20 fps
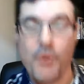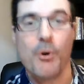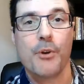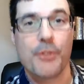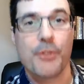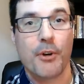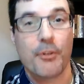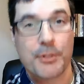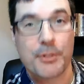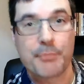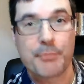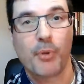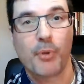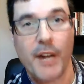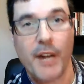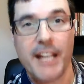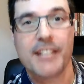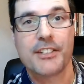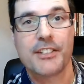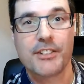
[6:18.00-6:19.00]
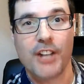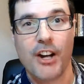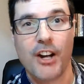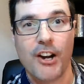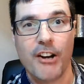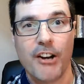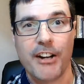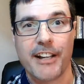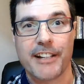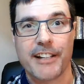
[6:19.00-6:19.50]
those price
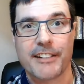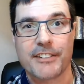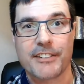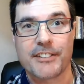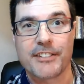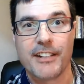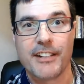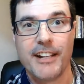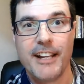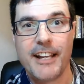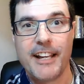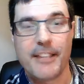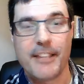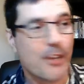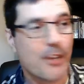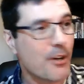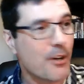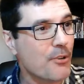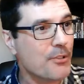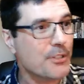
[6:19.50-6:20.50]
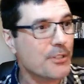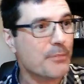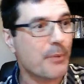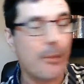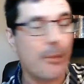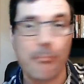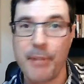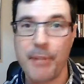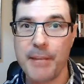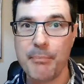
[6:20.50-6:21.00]
targets. The
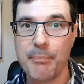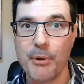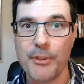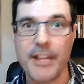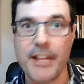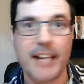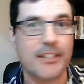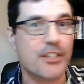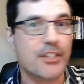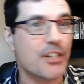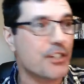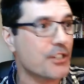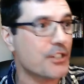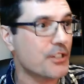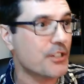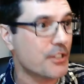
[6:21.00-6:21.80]
people that just